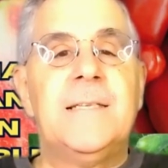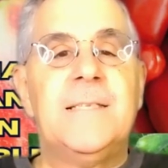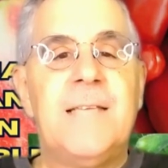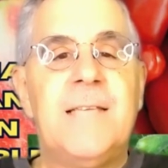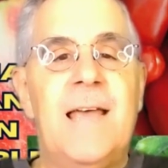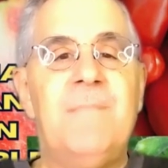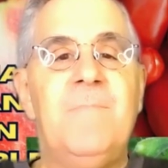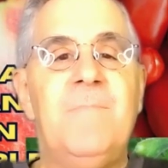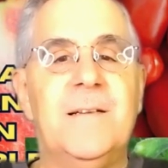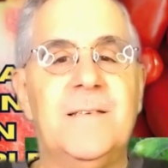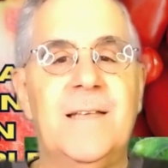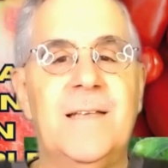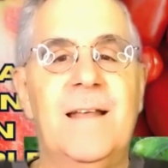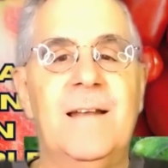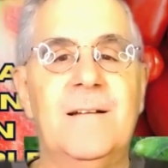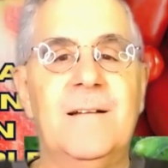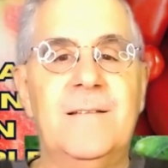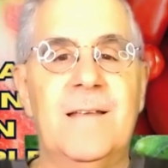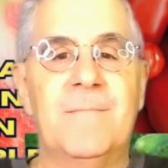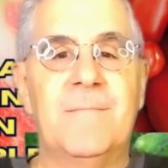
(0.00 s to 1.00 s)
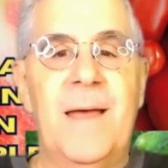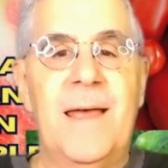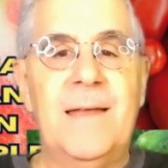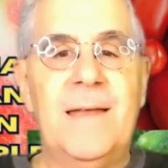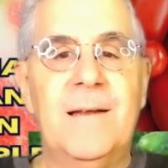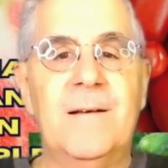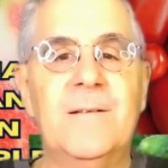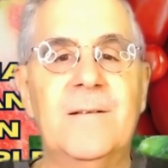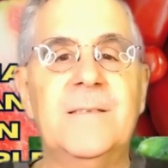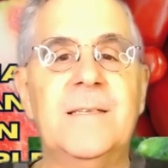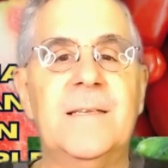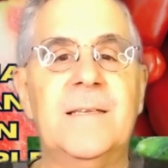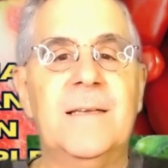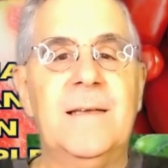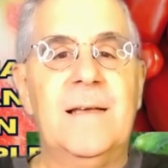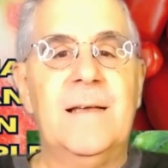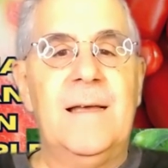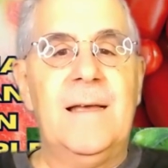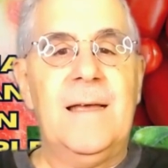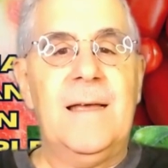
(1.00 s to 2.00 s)
San Marzano tomatoes,
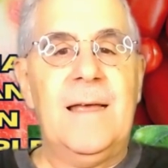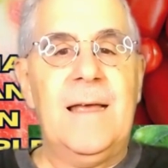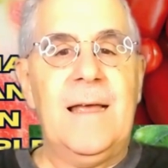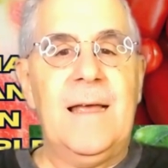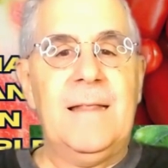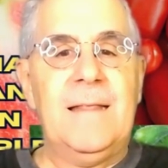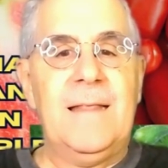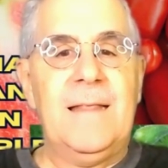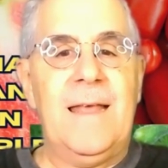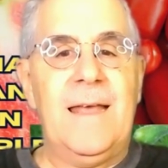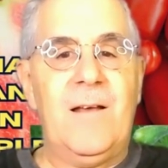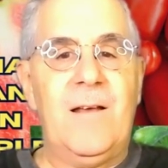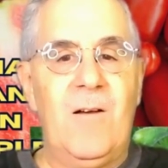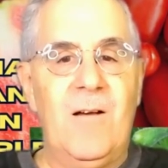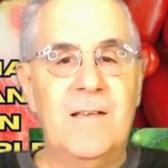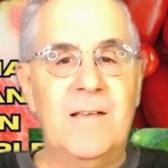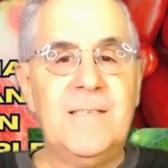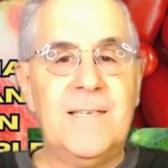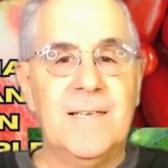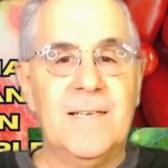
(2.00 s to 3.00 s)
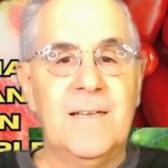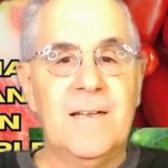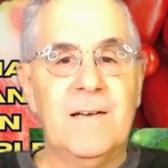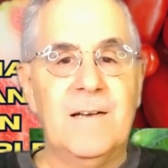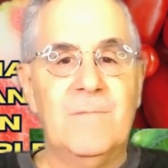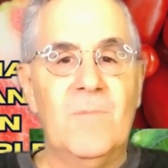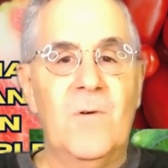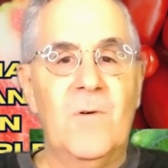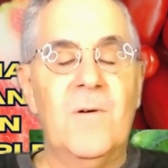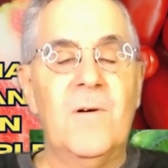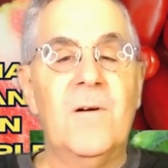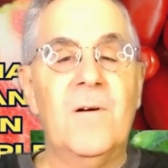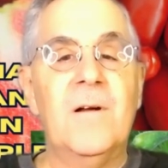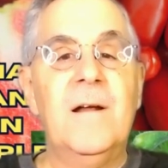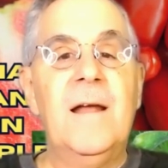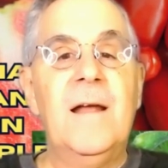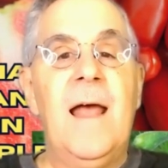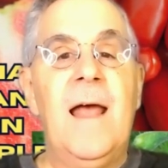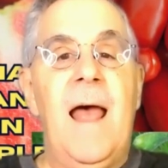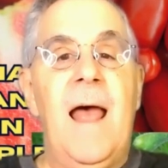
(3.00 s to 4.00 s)
they cost a little more,
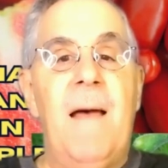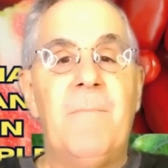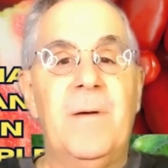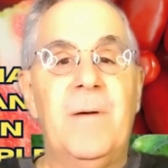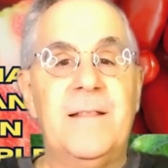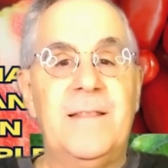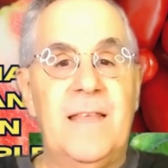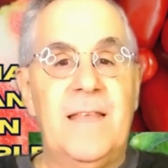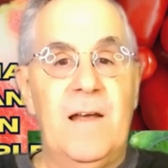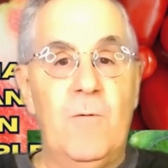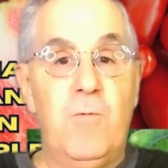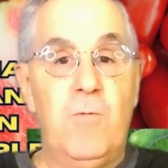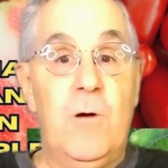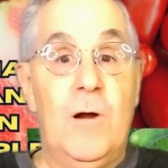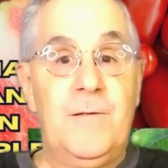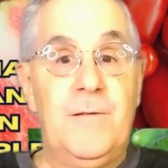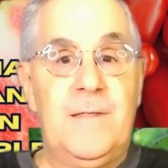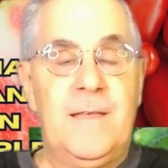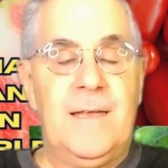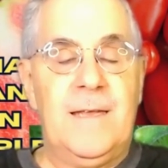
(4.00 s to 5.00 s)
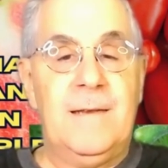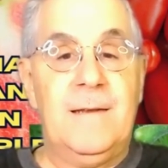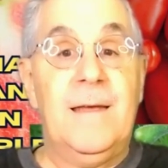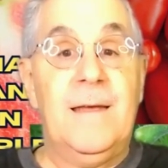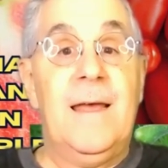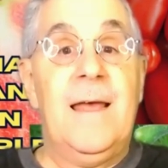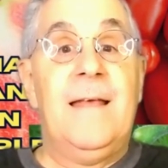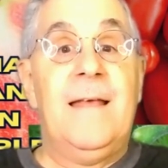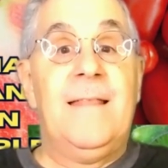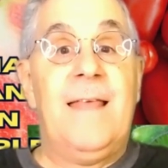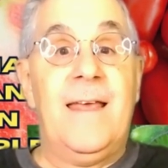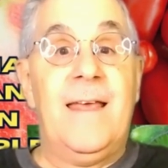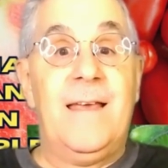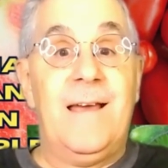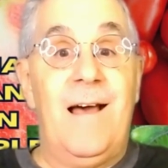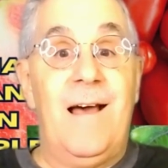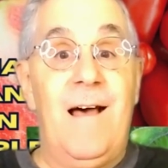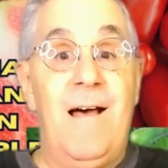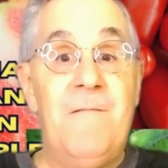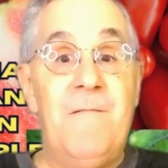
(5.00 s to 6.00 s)
but they're worth it. They
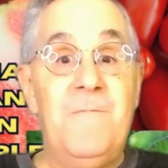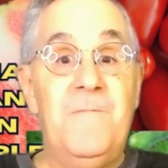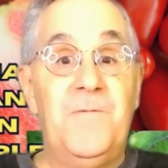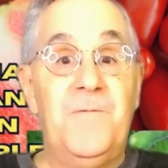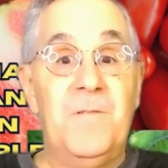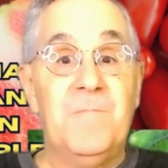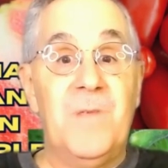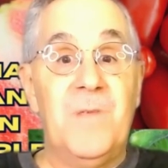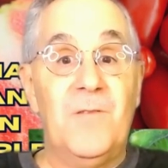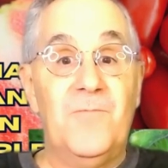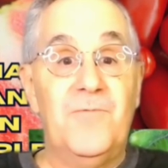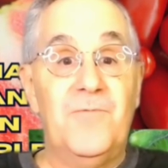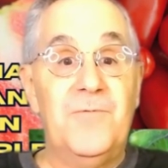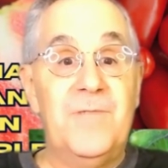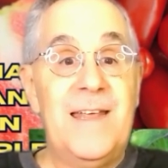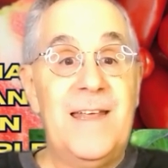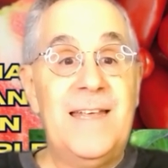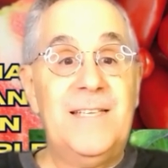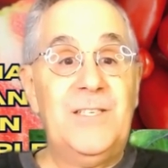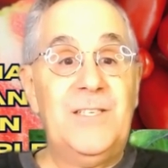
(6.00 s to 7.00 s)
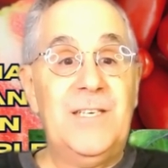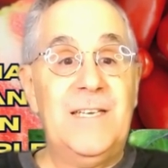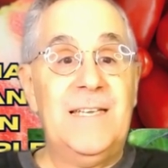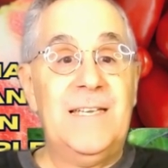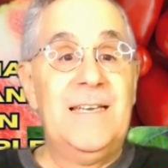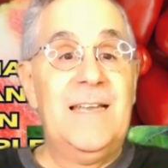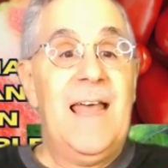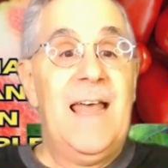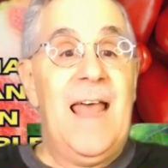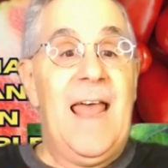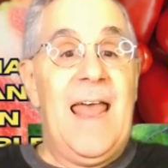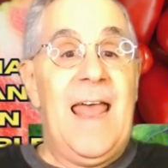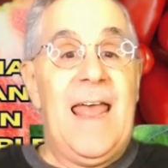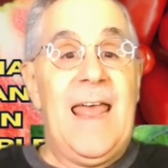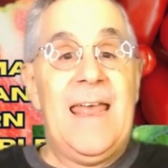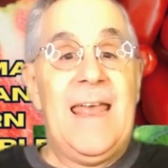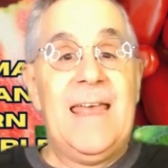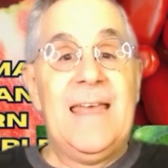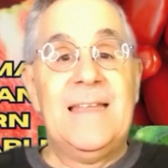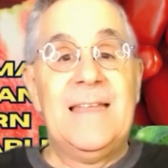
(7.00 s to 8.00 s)
come from the region
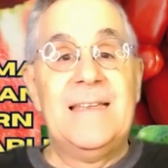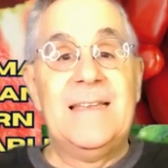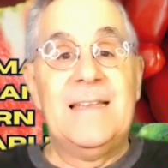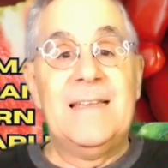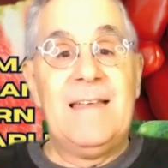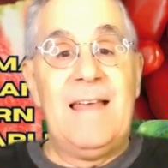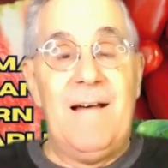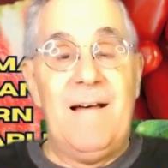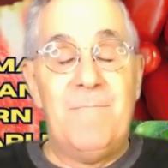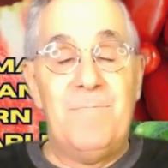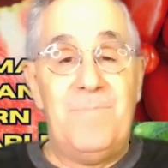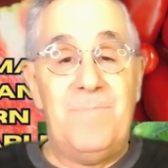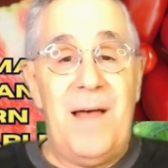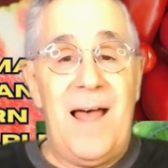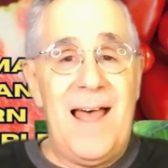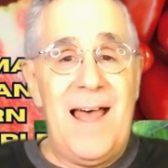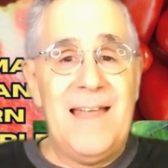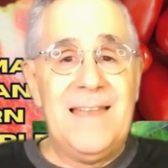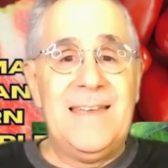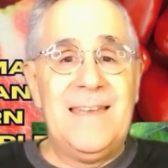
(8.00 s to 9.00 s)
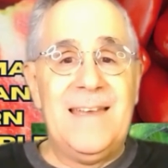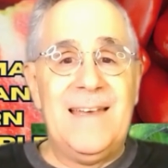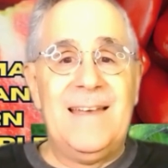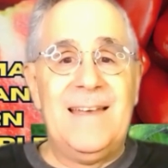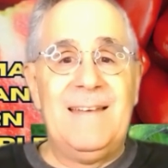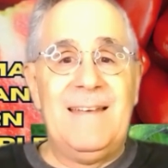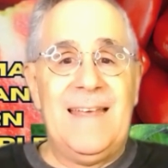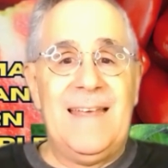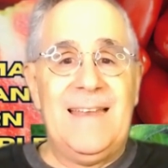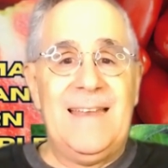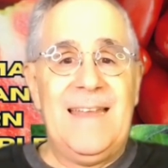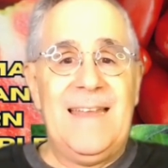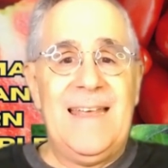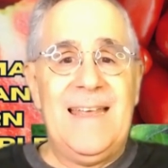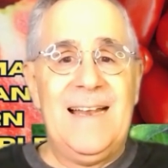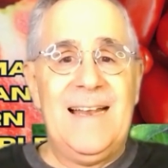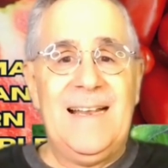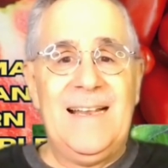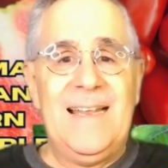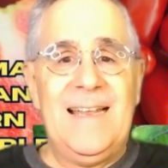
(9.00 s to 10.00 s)
in Campania in
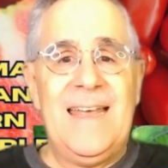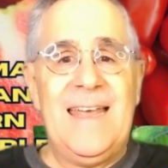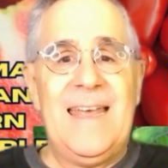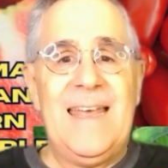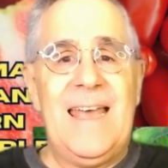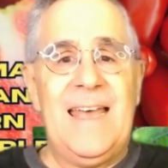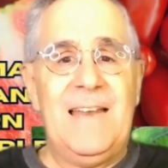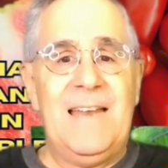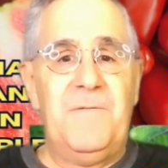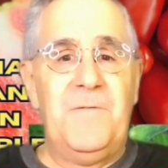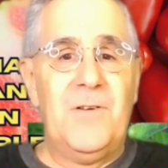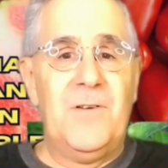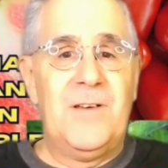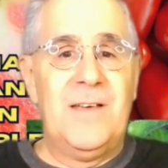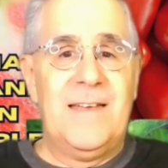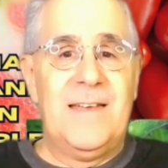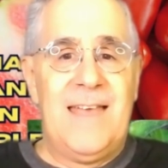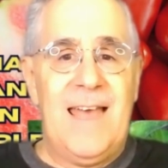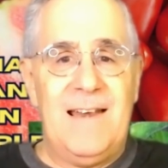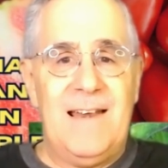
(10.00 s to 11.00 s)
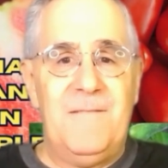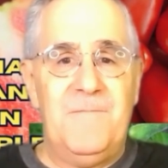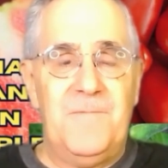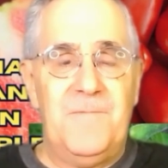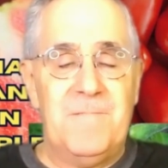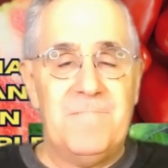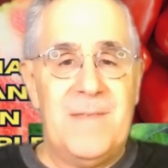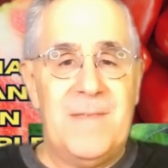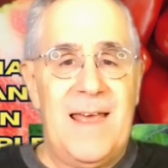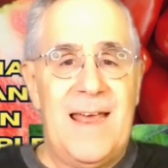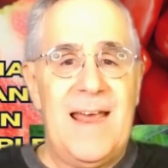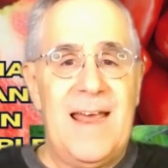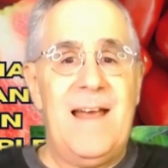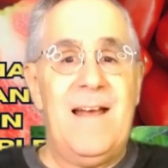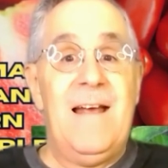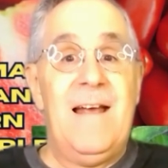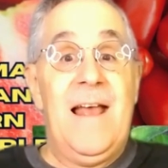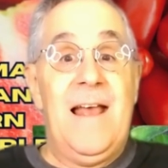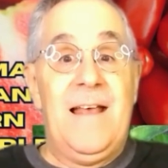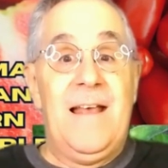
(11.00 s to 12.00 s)
Italy, and if you can get them from
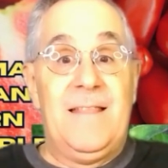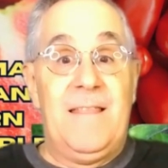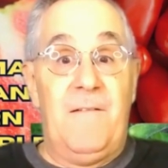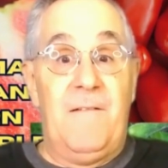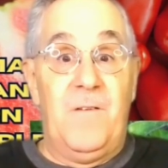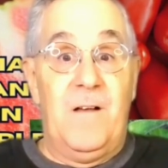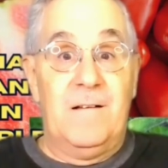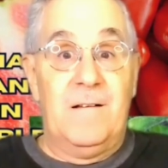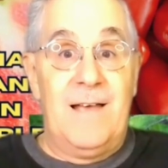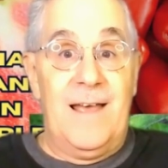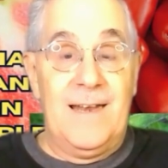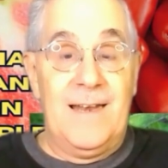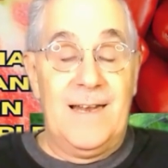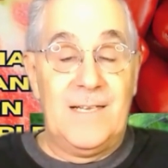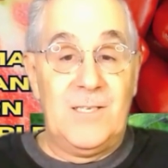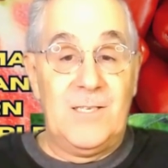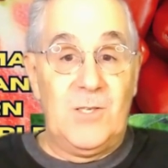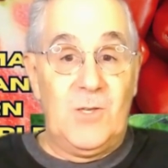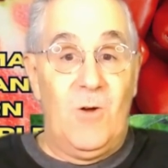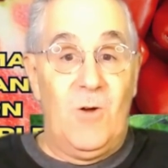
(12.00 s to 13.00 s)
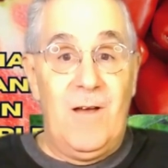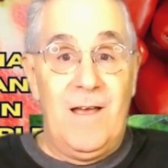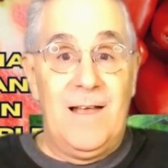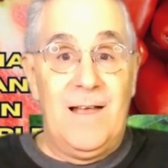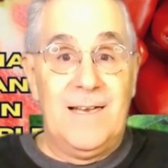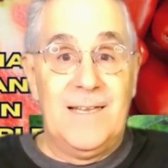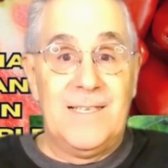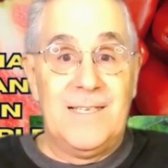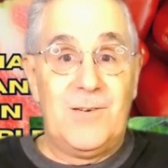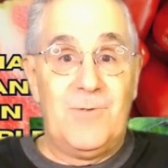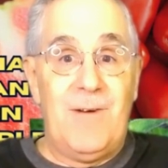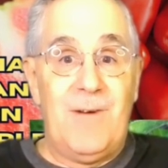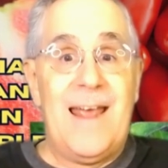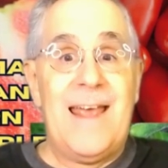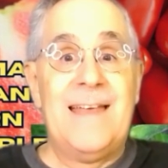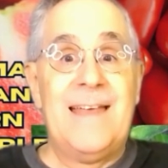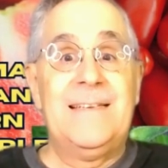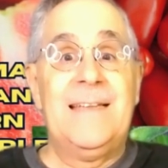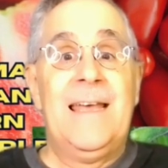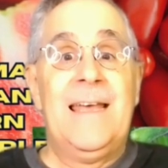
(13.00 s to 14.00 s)
there, the volcanic soil is
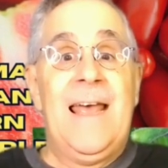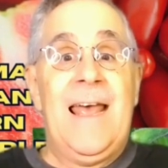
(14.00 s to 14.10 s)
great.